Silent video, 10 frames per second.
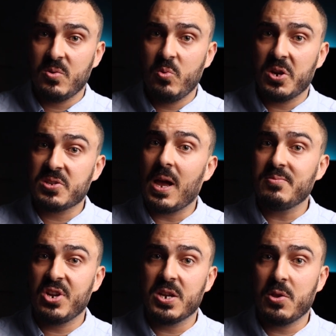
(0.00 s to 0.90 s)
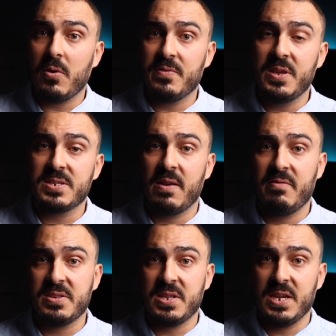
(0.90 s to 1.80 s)
were subject of this
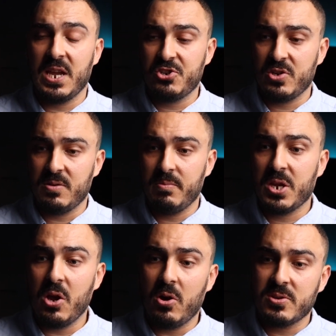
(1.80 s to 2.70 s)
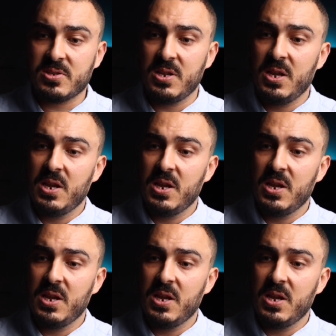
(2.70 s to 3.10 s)
investigation because